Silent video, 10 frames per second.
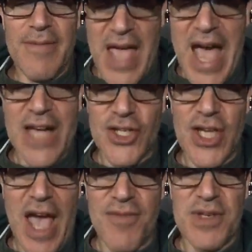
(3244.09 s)
They
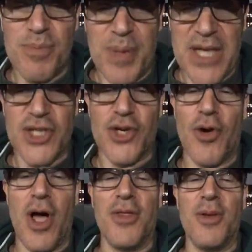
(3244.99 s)
actually have his
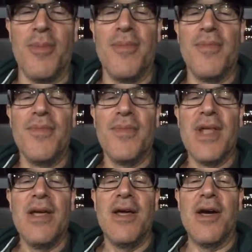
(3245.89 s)
picture on them.
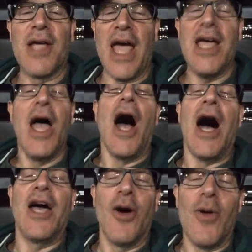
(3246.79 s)
Okay?
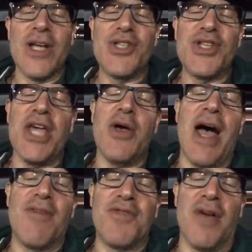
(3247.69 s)
I don't want to say you
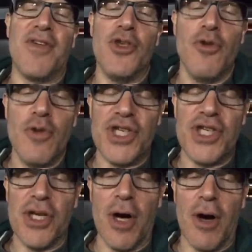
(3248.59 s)
have to have a huge
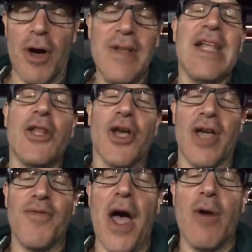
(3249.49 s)
ego.
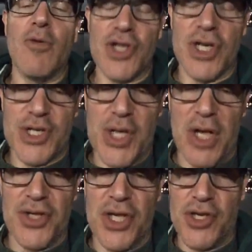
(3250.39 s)
Look, if I was going to
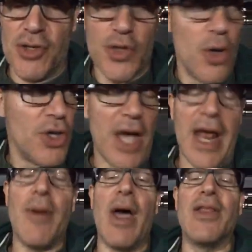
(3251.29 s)
sell t-shirts, hold
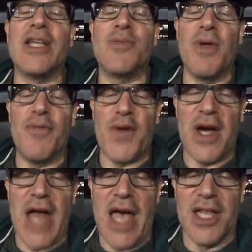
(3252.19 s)
on. And, and let's be
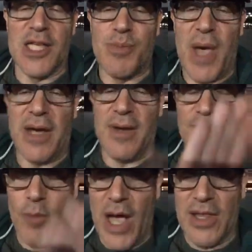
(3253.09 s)
fair to Alex Pettit.
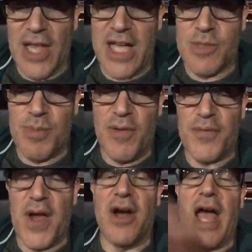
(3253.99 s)
Wait, let's be
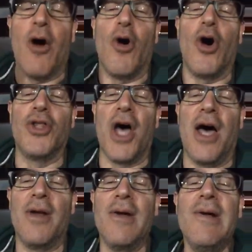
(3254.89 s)
fair to, hold
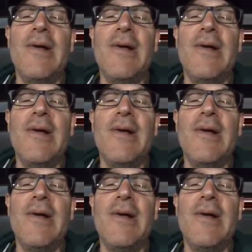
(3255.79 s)
on.